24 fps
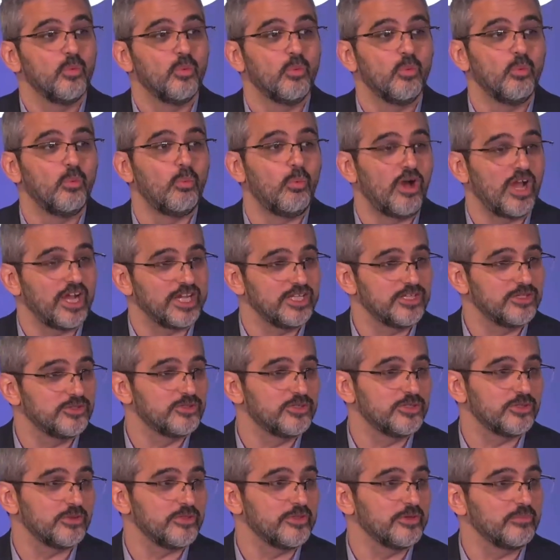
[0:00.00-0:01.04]
Why do you
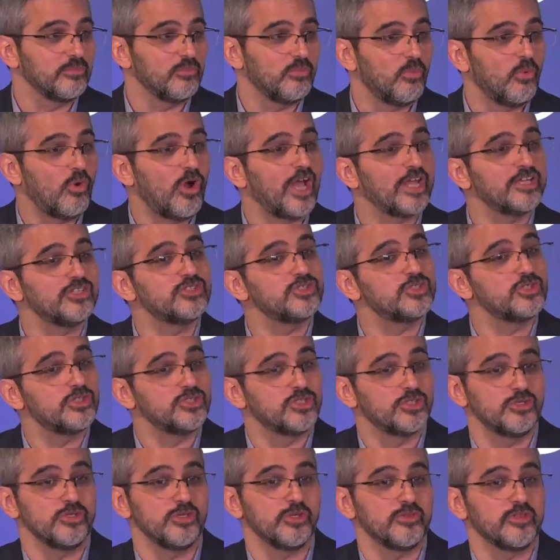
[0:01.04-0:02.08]
do them? Why should you
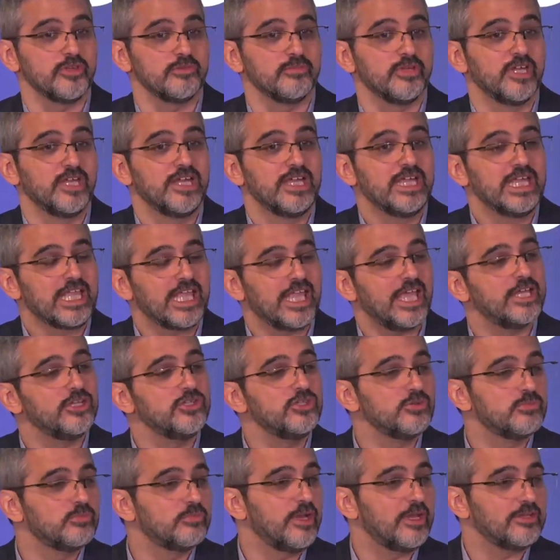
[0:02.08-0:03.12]
do them? Can
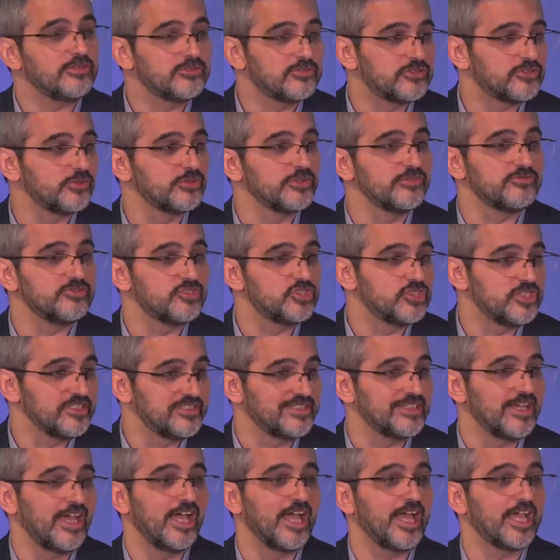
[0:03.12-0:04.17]
you sort of
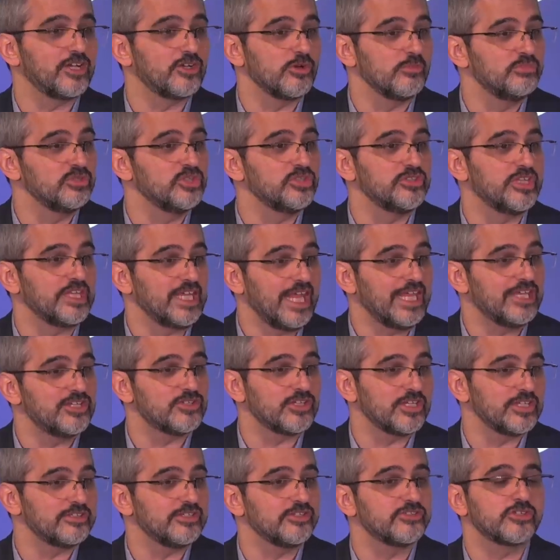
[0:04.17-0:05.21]
design or build an
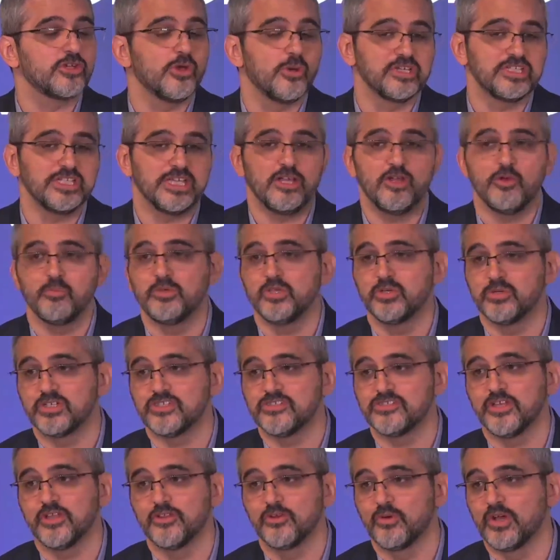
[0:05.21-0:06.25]
agent that's going to help you
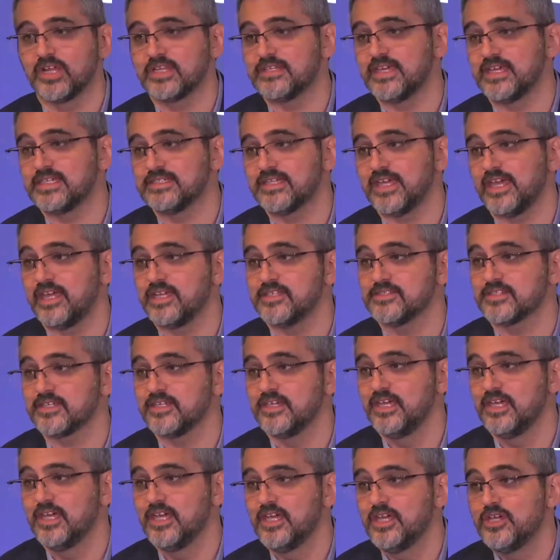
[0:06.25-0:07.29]
accelerate that task?
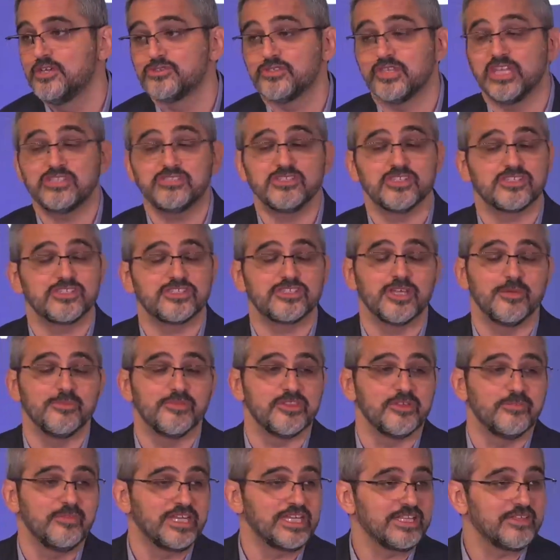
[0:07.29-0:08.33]
So that's just some of
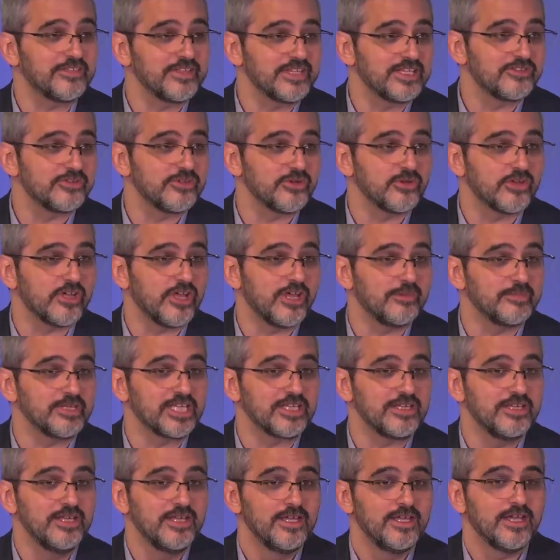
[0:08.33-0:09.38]
the many things that are
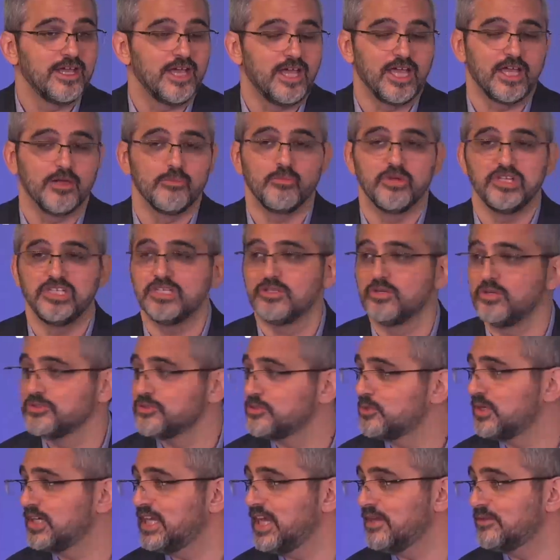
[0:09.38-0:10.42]
coming. We did
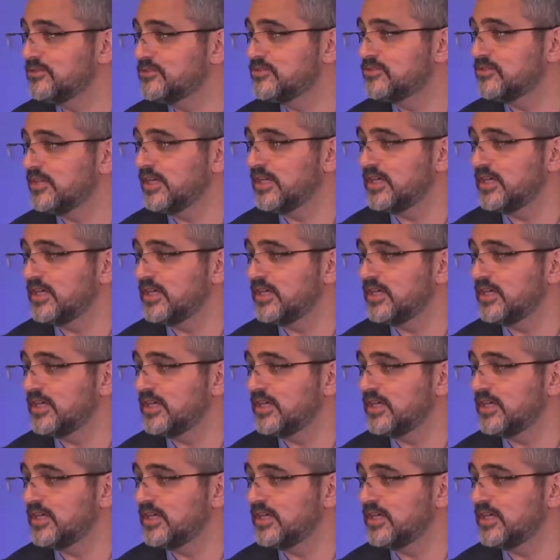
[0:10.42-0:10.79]
also announce